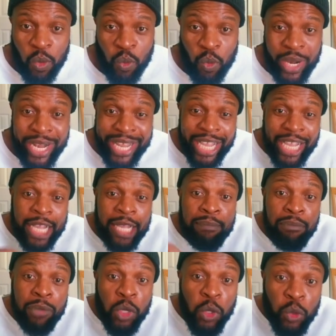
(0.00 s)
when their
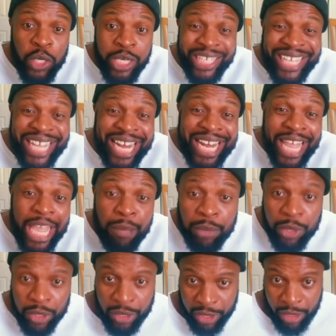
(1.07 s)
community, their
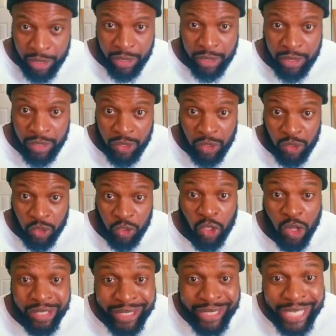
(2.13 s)
neighborhood,
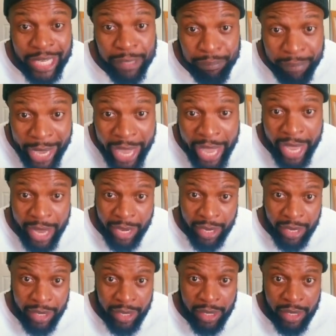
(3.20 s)
starts to get bad,
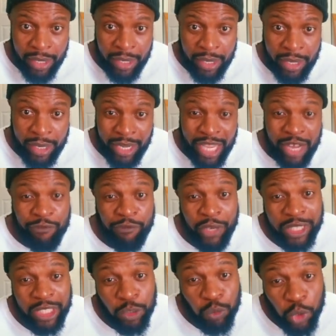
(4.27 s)

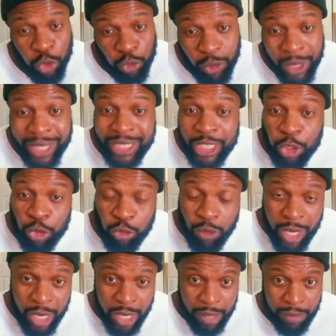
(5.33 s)
infested with drugs and
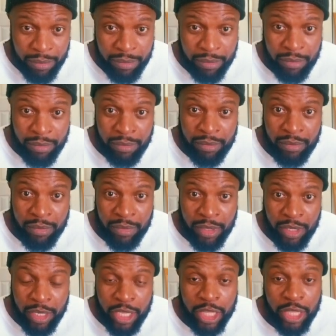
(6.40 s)
crime,
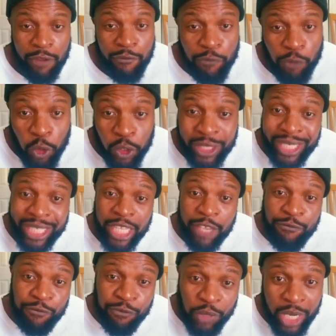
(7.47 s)
the first thing they
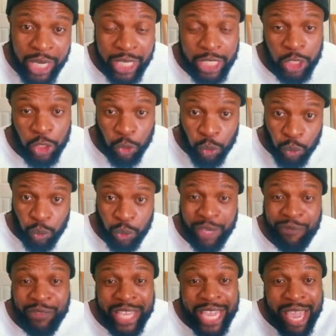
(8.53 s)
fucking do,
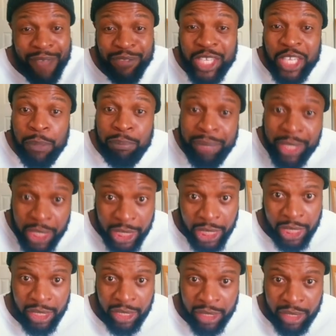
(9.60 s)
if they have the
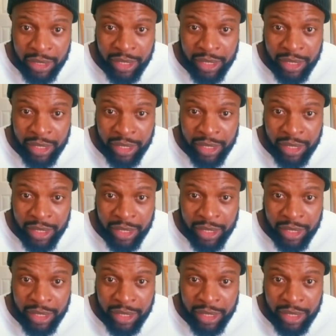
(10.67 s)
ability,